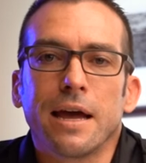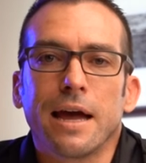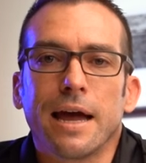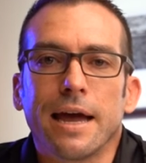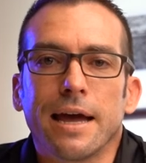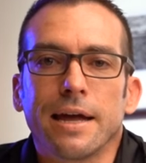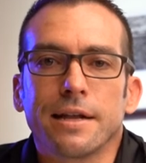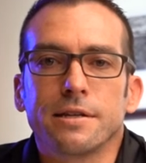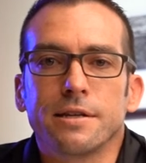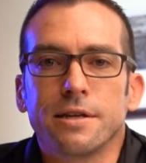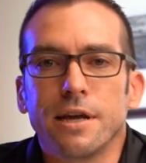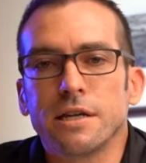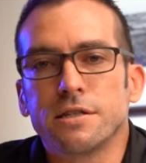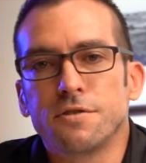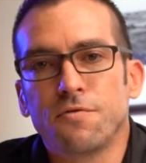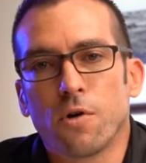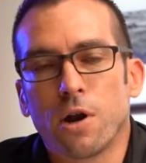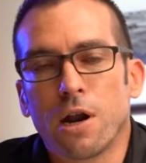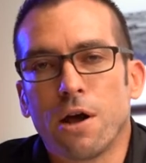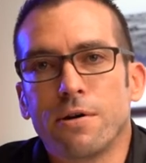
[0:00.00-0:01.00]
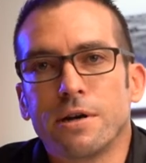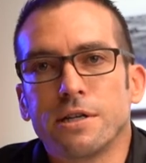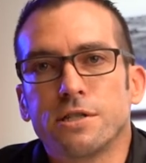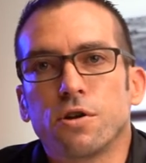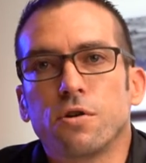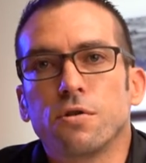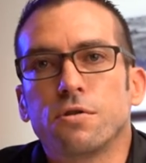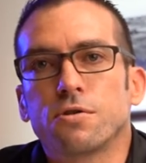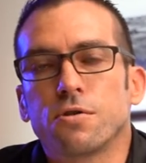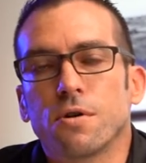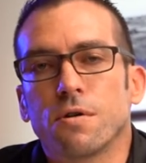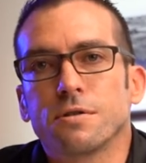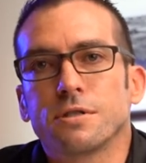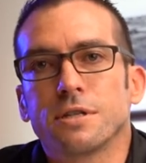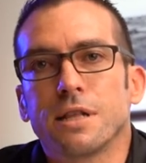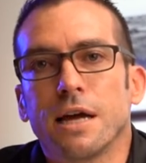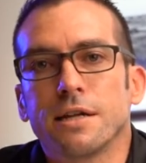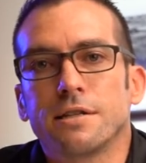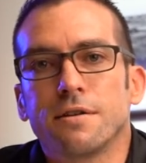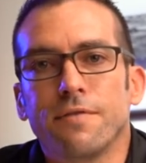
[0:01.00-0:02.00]
And yes, followers could
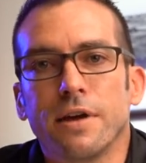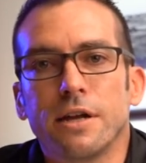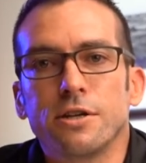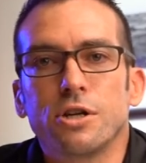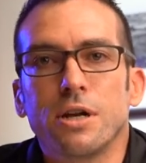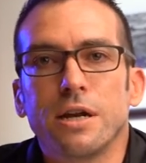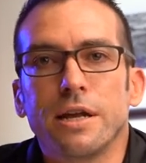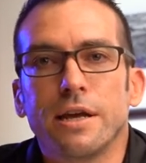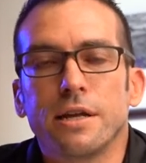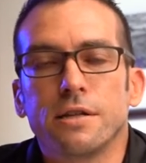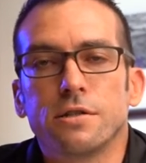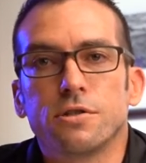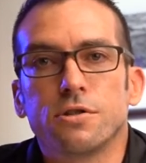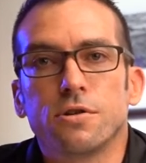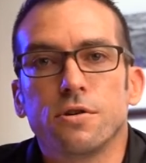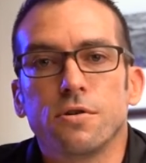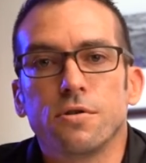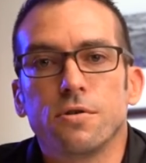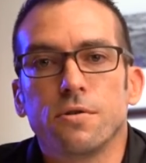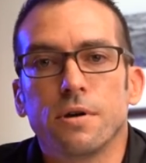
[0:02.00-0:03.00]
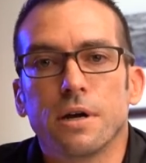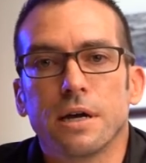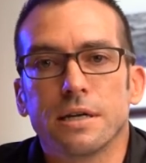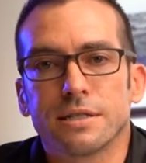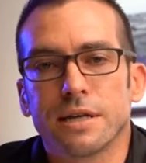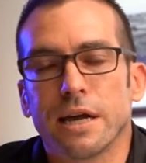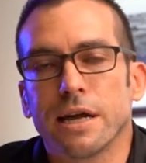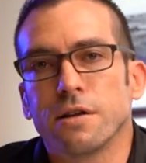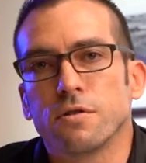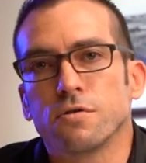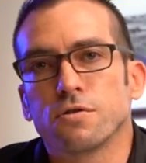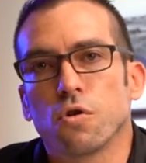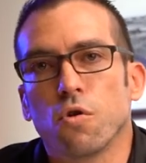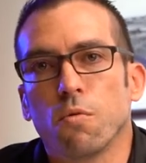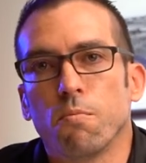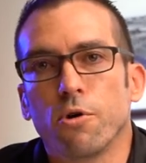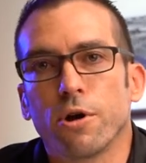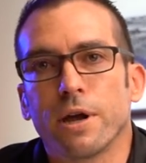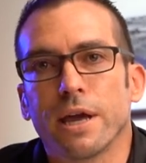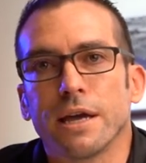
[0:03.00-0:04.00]
translate eventually into sales or
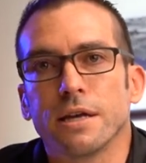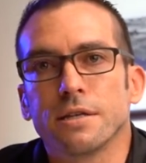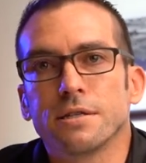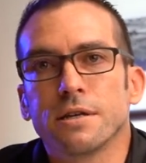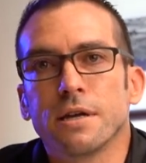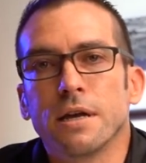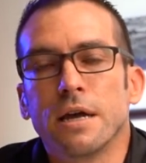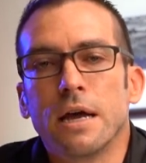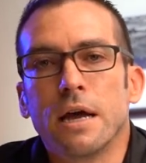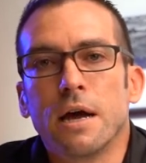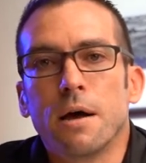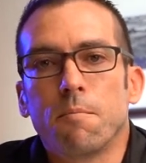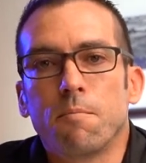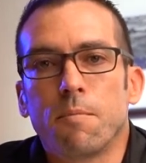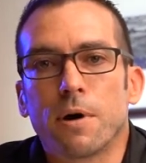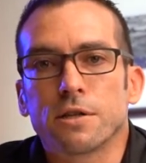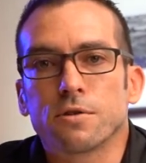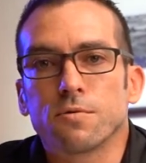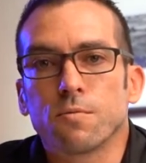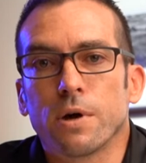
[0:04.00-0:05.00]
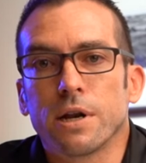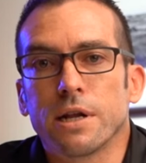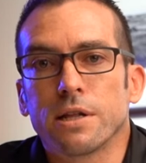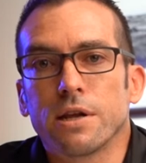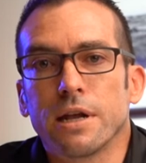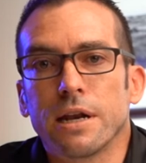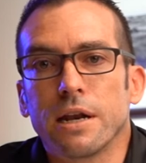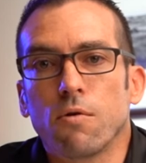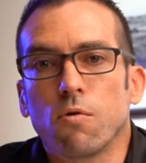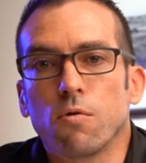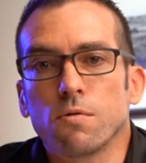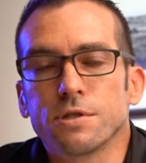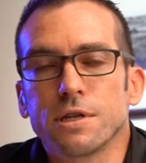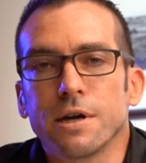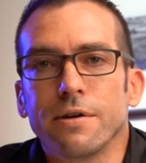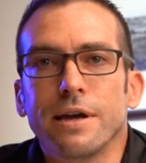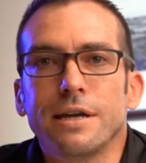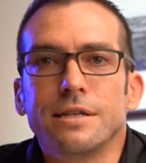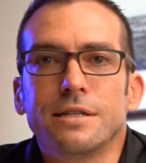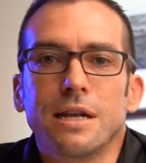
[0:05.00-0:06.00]
bookings, but what it can
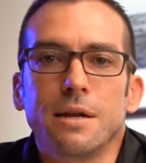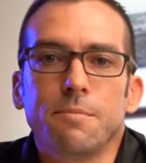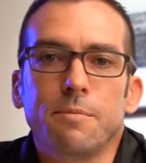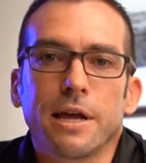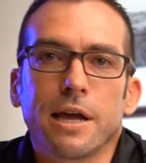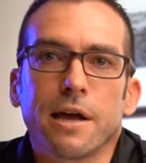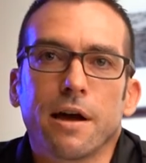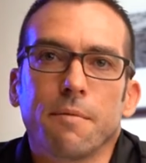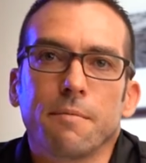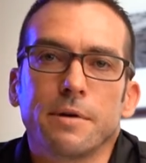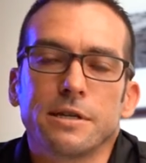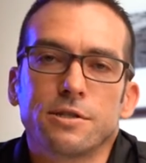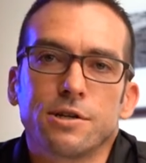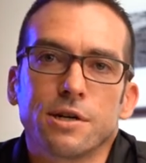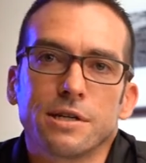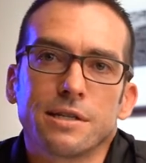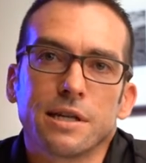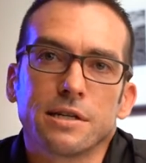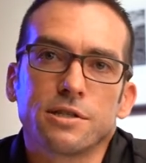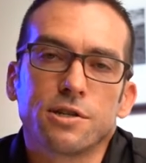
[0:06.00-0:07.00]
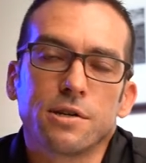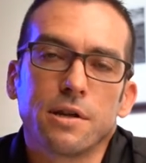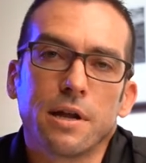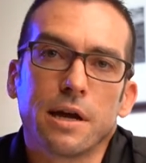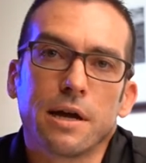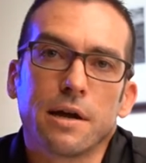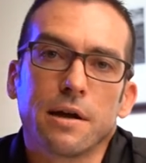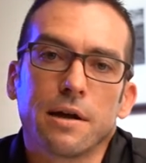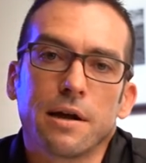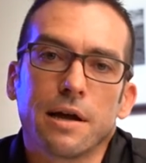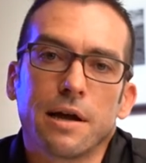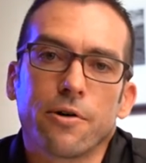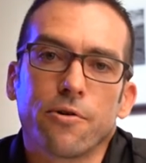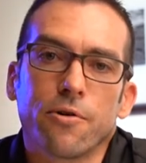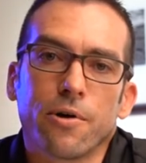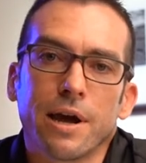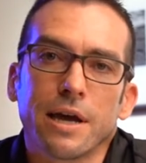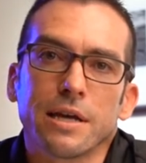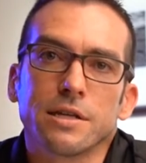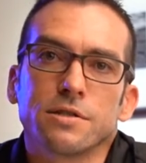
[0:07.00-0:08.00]
also easily become is just a
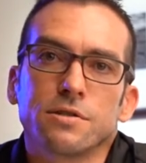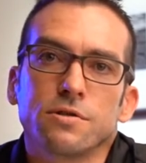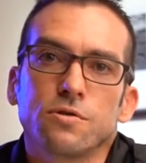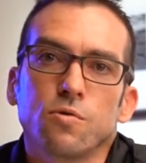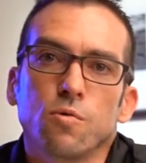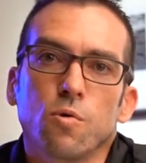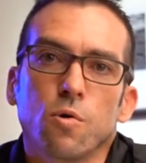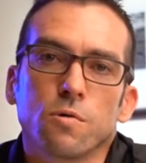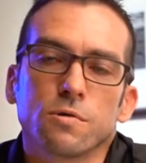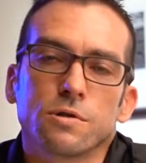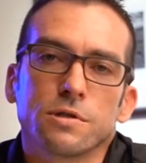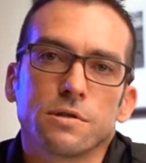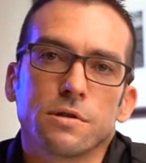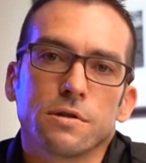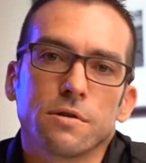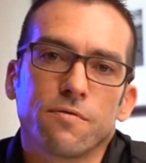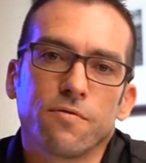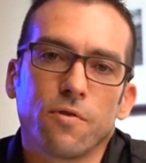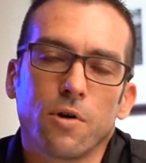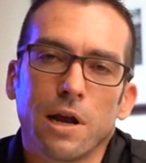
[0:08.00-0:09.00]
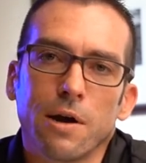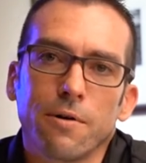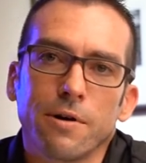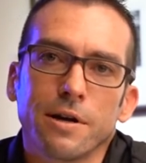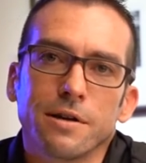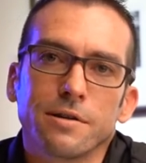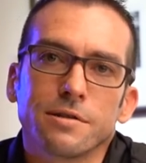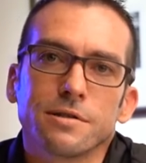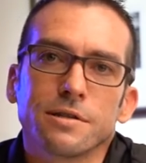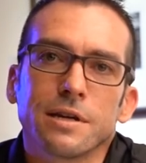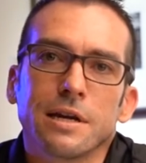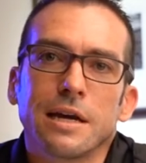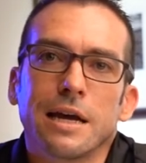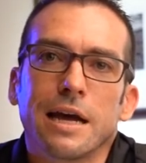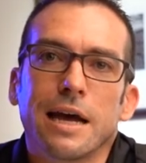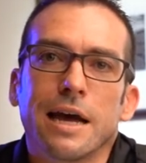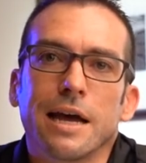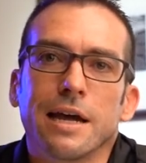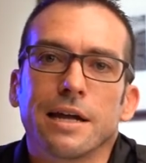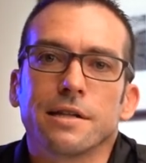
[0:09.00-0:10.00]
race towards followers
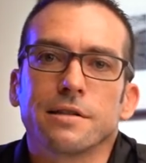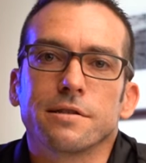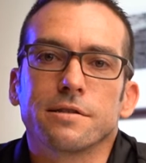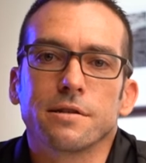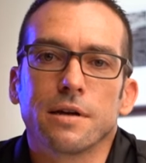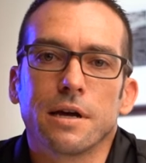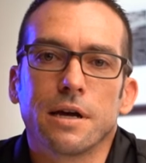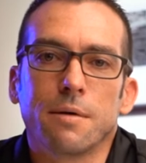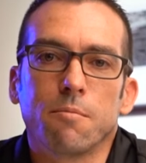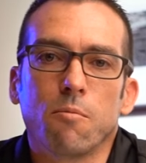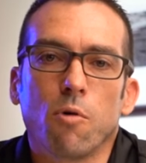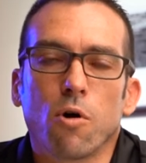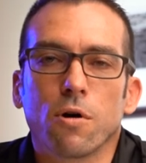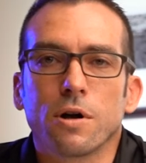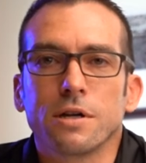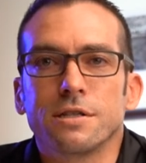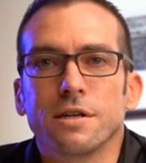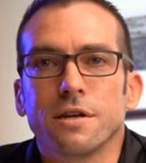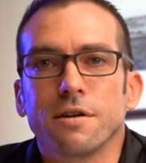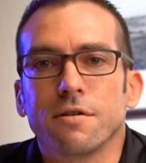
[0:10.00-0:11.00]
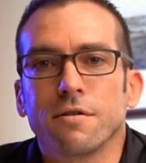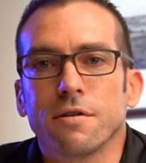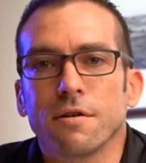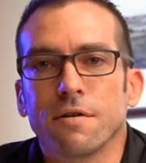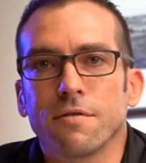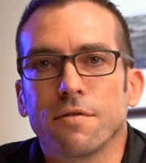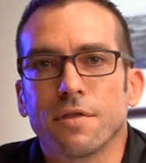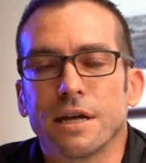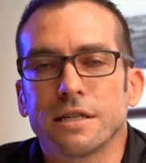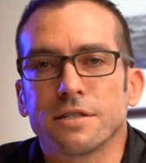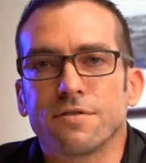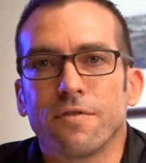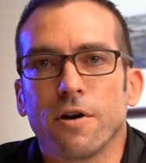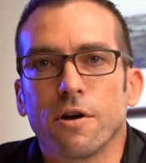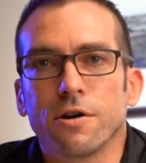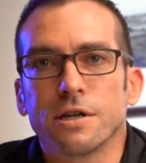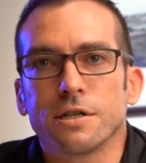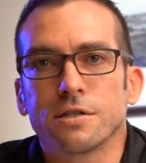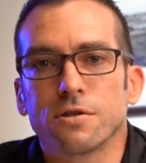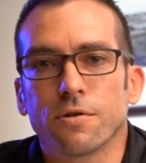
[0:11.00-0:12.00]
and marketing that's
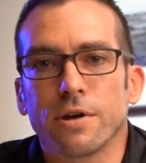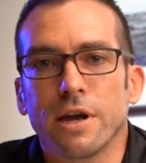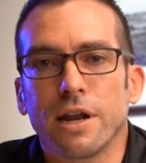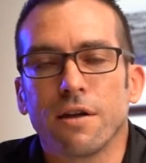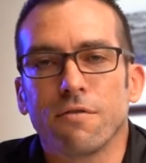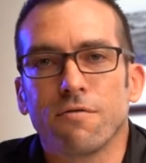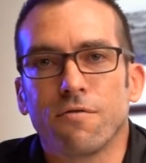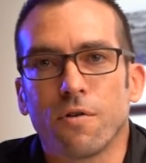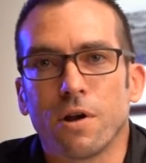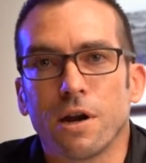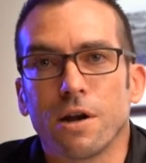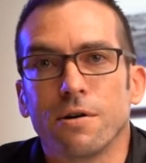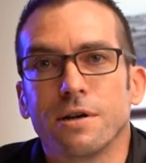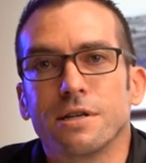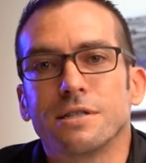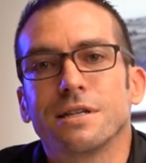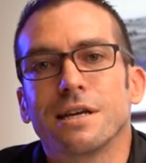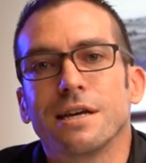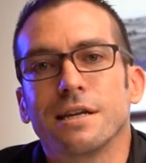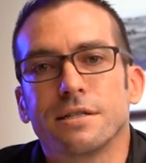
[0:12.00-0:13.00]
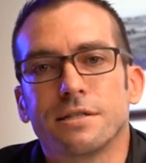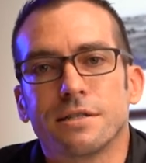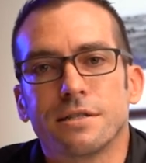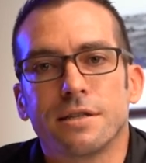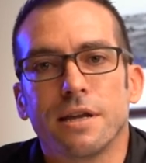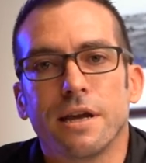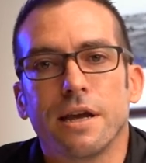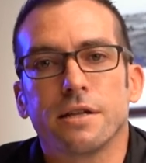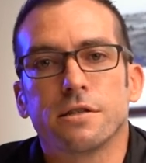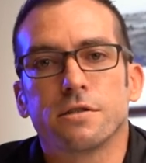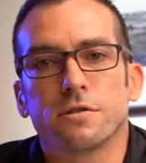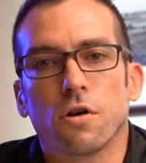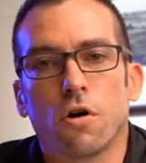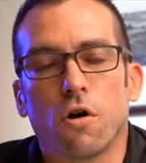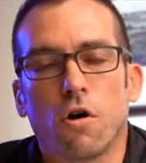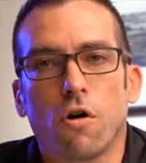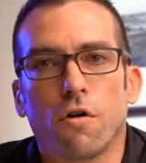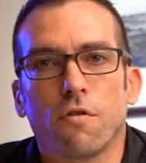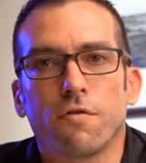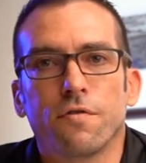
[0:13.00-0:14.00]
focused on getting followers instead
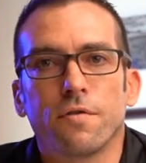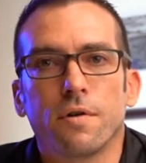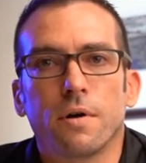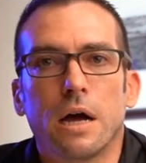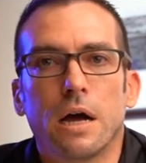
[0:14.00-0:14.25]
of